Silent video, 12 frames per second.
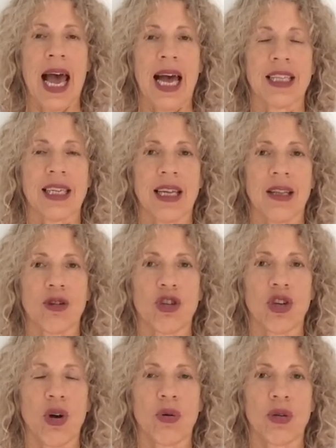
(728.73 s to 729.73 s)
and take those
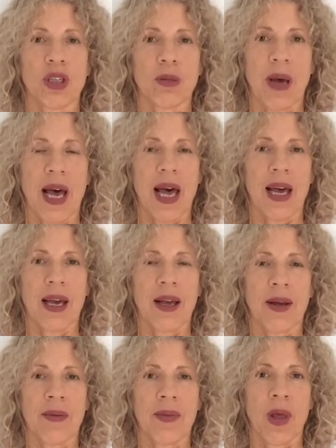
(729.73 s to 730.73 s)
shoulders back.
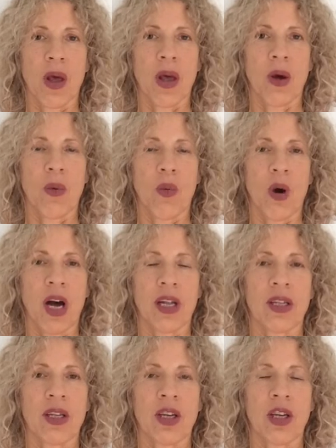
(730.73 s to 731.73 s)

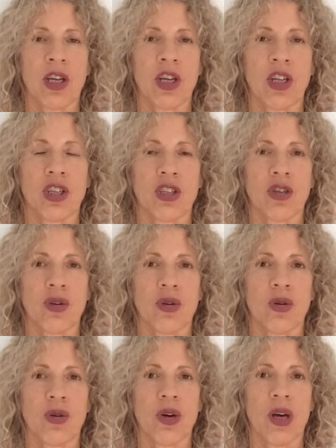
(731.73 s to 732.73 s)
1,
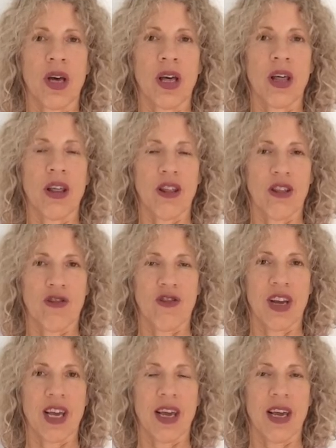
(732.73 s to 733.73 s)
2,
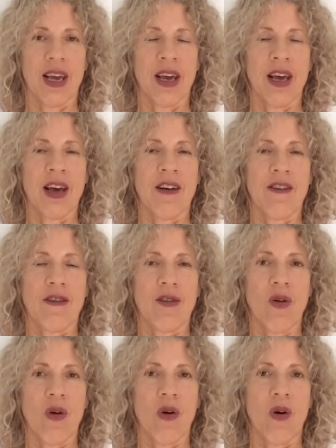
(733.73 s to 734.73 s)
3,
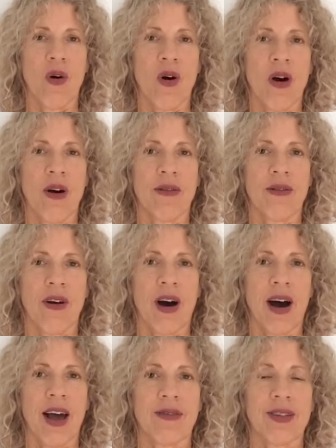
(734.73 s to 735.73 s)
4, 5.
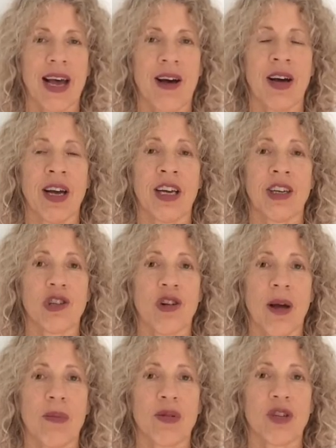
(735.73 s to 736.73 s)
Now
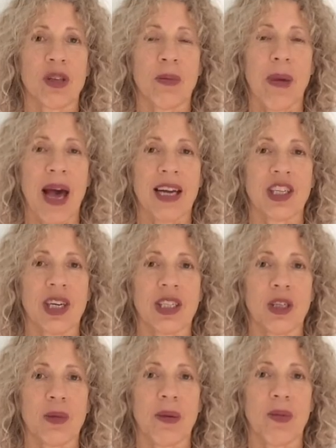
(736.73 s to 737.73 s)
try and push them back
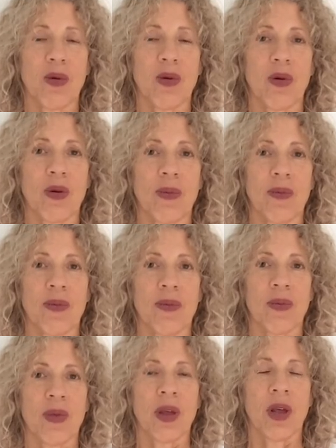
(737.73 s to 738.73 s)
just a bit more
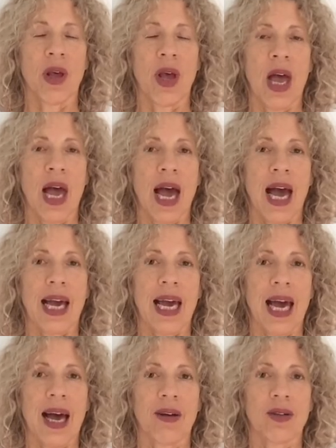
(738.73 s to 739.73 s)
and
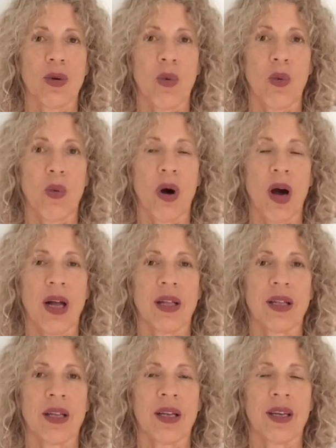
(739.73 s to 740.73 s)
count 1,
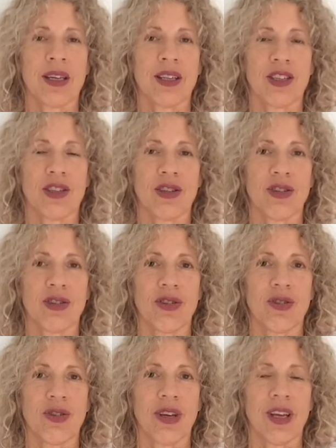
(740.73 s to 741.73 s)

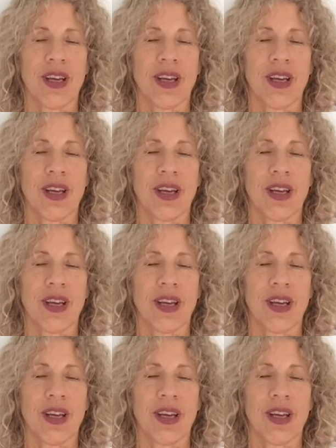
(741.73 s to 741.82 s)
2,